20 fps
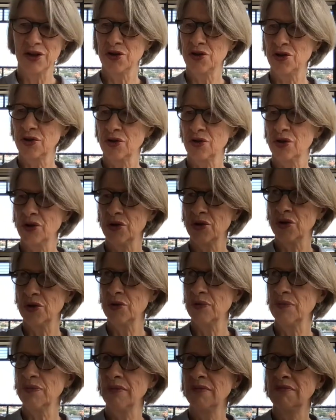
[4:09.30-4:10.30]
to
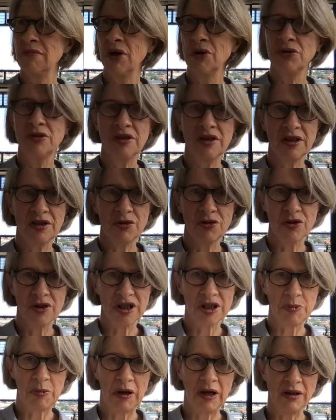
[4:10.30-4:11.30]
the most
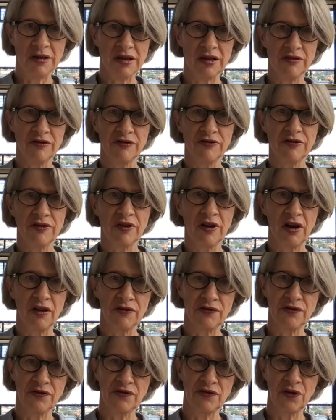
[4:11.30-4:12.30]
introspective
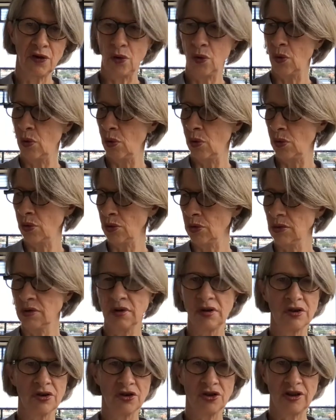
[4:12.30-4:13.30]
of all
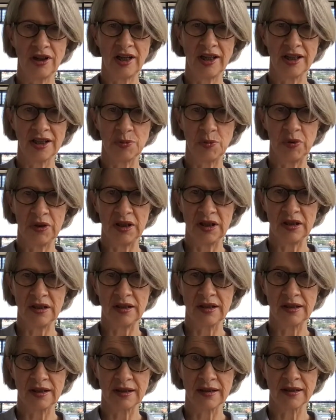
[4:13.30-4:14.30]

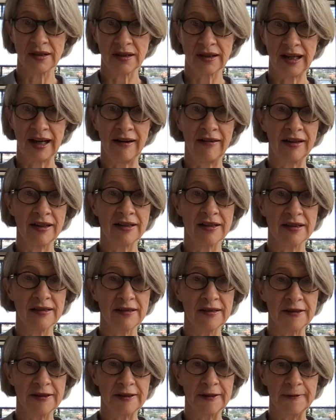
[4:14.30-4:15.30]
Shakespeare's
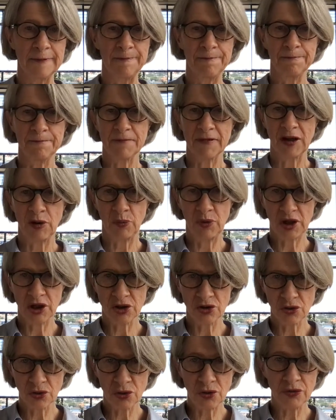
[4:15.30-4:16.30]
characters. And we
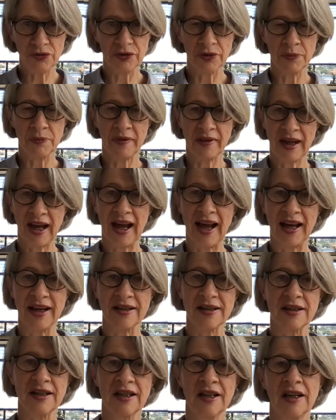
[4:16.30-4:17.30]
can draw from
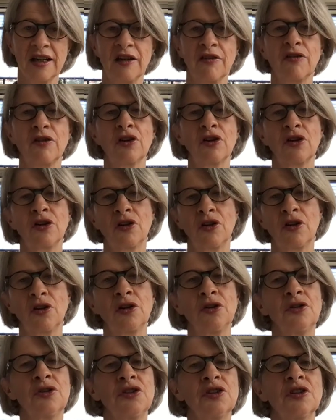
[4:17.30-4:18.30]
that the
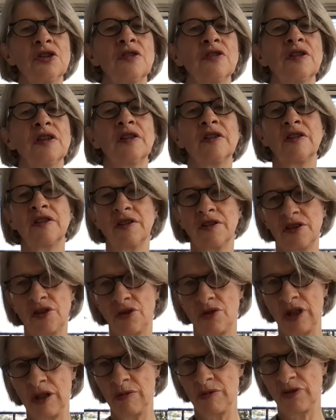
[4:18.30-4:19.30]
conclusion that the
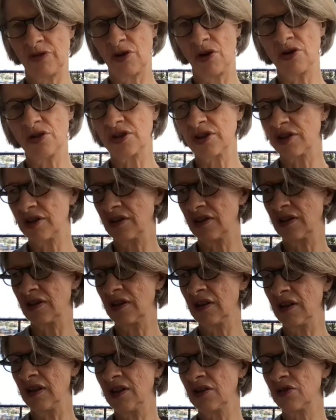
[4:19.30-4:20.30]
stream of consciousness
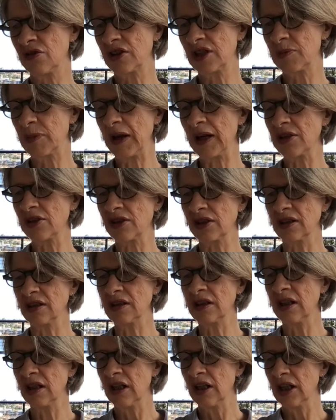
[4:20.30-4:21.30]
and the
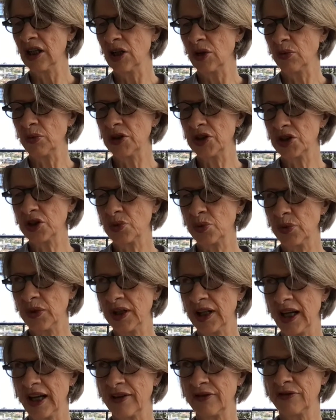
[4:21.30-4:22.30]
introspection which
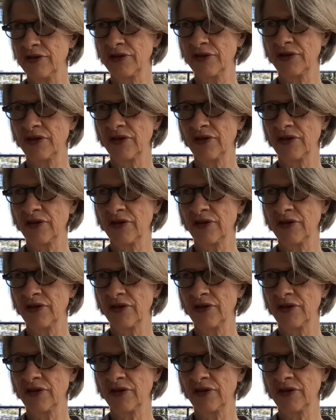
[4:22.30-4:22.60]
we have